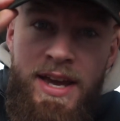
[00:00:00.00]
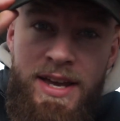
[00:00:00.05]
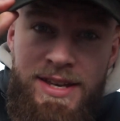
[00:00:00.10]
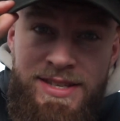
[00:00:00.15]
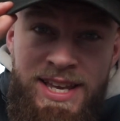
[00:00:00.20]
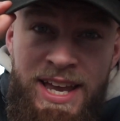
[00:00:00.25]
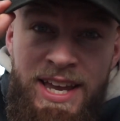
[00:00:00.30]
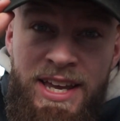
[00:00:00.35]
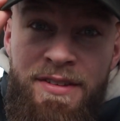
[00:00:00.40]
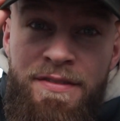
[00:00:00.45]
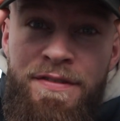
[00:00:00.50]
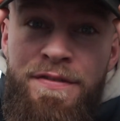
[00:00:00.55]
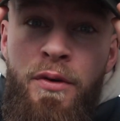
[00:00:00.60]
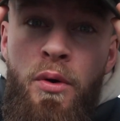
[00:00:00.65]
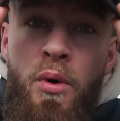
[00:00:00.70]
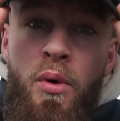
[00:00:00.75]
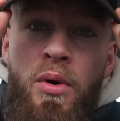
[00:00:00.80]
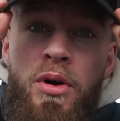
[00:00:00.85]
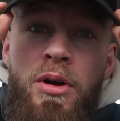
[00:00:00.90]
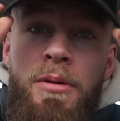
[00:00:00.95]
is taking
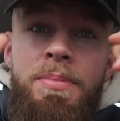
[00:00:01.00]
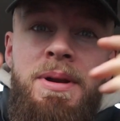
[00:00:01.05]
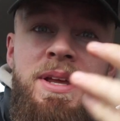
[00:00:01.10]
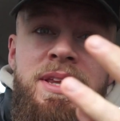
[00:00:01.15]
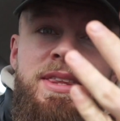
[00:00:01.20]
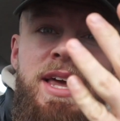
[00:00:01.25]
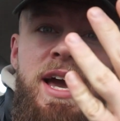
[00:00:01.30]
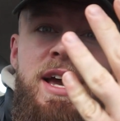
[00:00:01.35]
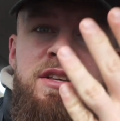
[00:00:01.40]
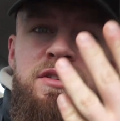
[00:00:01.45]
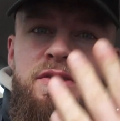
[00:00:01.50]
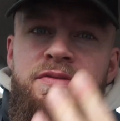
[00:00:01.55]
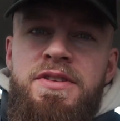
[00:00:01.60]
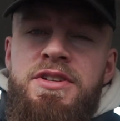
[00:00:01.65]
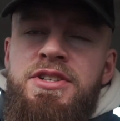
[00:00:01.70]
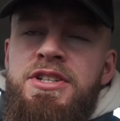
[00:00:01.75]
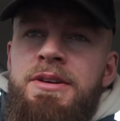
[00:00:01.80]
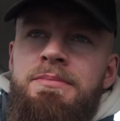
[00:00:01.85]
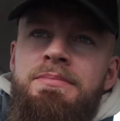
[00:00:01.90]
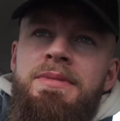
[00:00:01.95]
4 complete days off
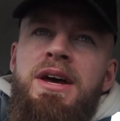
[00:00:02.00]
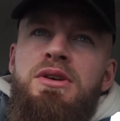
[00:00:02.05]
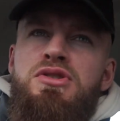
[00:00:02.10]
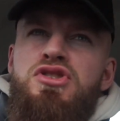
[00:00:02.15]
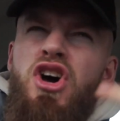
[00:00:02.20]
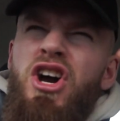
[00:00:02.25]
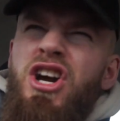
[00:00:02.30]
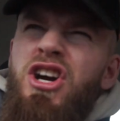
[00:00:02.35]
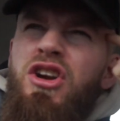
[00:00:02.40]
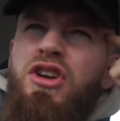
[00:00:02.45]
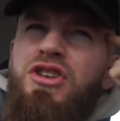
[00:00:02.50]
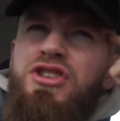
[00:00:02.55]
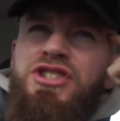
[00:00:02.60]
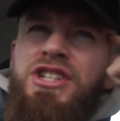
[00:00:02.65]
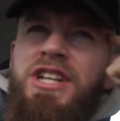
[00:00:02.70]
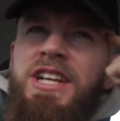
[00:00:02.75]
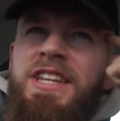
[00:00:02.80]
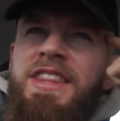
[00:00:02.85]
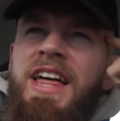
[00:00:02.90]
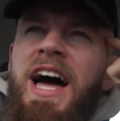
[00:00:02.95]
the gym. Now,
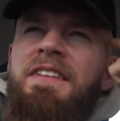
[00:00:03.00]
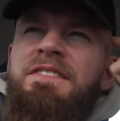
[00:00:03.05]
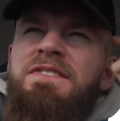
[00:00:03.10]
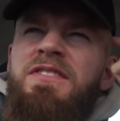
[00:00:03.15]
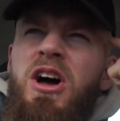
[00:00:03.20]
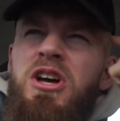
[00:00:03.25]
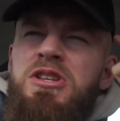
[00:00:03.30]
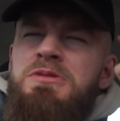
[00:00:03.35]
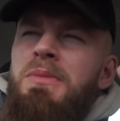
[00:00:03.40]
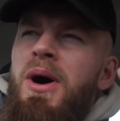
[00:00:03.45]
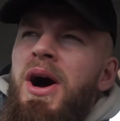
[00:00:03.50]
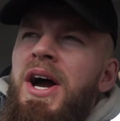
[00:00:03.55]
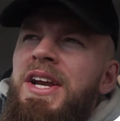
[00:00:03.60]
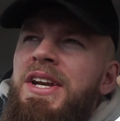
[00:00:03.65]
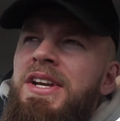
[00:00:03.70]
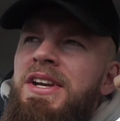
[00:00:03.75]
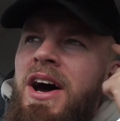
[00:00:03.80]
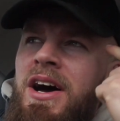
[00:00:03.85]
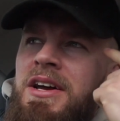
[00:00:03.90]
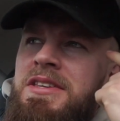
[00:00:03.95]
psychologically, that does my
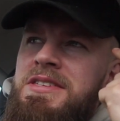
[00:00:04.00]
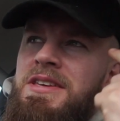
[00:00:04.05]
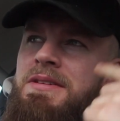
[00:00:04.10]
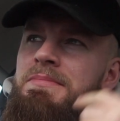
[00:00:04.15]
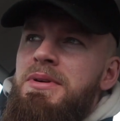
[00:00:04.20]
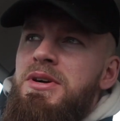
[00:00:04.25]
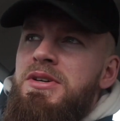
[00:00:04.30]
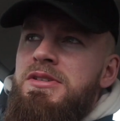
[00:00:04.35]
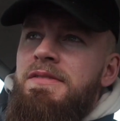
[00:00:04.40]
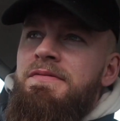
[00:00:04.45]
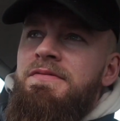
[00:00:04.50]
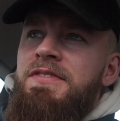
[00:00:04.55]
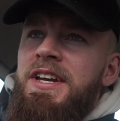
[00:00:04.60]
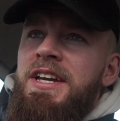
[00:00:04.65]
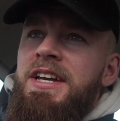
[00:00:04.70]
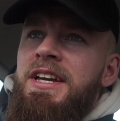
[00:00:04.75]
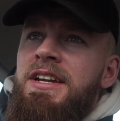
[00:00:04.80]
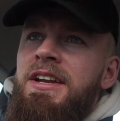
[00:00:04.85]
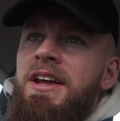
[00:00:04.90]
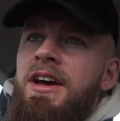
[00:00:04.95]
nut in because I'm
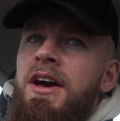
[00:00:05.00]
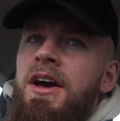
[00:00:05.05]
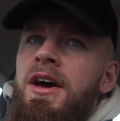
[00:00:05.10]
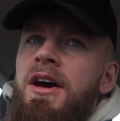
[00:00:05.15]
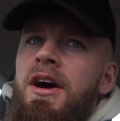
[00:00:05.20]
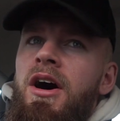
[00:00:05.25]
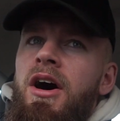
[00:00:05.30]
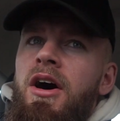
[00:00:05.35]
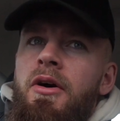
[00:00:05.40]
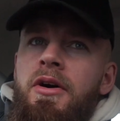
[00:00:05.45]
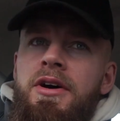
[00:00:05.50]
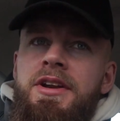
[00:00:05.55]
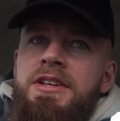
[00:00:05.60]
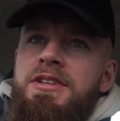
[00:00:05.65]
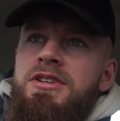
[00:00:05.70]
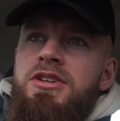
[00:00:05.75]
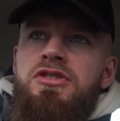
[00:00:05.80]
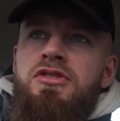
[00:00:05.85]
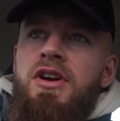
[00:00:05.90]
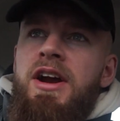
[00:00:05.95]
thinking, oh, I
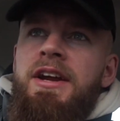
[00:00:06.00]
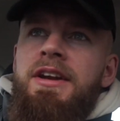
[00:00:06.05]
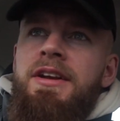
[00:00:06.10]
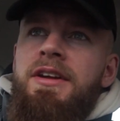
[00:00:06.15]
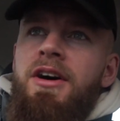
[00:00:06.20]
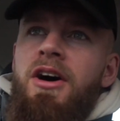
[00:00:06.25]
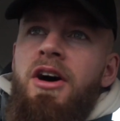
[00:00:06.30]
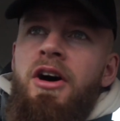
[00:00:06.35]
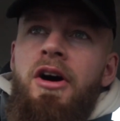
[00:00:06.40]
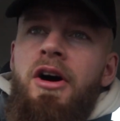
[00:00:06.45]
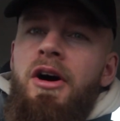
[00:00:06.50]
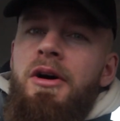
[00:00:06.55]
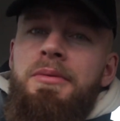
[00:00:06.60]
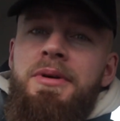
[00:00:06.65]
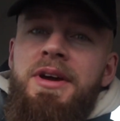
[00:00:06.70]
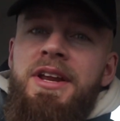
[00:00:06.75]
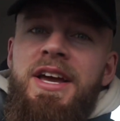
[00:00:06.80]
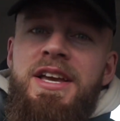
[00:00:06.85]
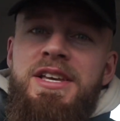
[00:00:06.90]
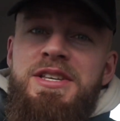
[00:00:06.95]
need to train. Oh, I'm
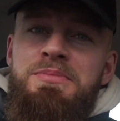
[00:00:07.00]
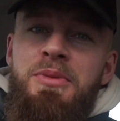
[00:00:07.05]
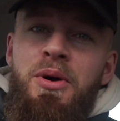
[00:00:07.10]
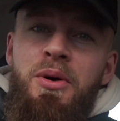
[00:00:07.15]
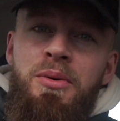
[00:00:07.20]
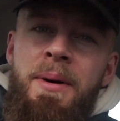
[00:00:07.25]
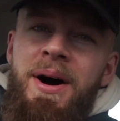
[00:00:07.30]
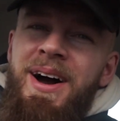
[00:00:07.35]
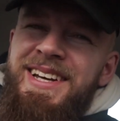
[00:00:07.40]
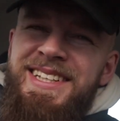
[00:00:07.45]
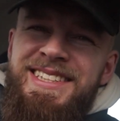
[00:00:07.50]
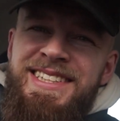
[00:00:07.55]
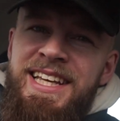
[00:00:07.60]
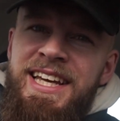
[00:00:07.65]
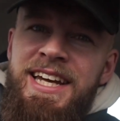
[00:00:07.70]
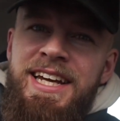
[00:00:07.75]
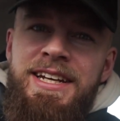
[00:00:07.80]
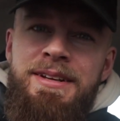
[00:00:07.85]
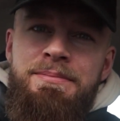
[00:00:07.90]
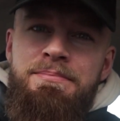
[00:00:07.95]
gonna get small, but it's
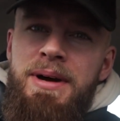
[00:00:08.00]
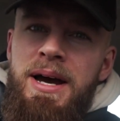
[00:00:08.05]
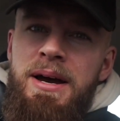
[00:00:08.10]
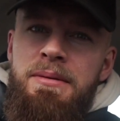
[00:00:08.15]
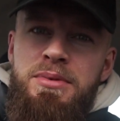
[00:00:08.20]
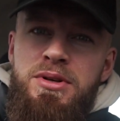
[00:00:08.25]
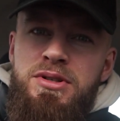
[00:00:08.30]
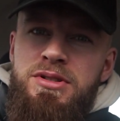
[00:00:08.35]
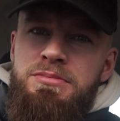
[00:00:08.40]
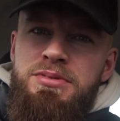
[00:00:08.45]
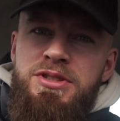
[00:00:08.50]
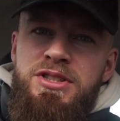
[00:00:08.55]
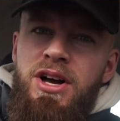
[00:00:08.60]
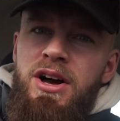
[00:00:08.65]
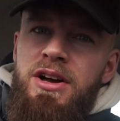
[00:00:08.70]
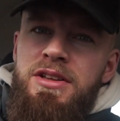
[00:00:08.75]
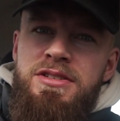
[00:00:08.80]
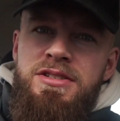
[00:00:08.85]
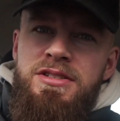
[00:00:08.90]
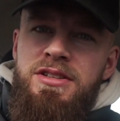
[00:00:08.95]
needed, man, because I'm
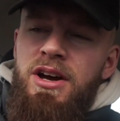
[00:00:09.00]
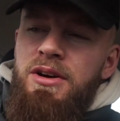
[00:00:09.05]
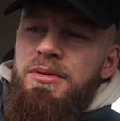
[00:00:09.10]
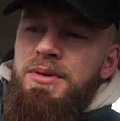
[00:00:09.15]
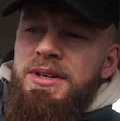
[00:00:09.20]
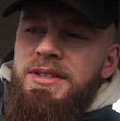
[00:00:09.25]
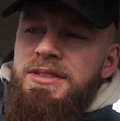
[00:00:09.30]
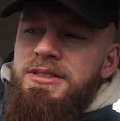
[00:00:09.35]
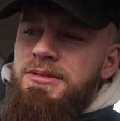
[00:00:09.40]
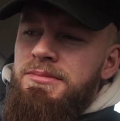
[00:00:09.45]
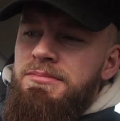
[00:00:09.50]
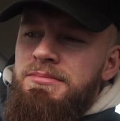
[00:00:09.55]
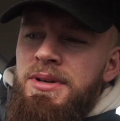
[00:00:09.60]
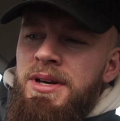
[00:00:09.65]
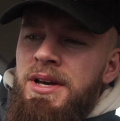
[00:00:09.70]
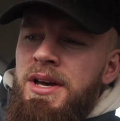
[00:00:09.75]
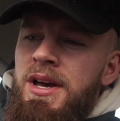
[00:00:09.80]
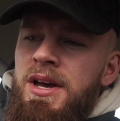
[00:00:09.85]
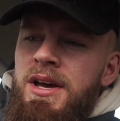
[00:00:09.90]
starting to notice some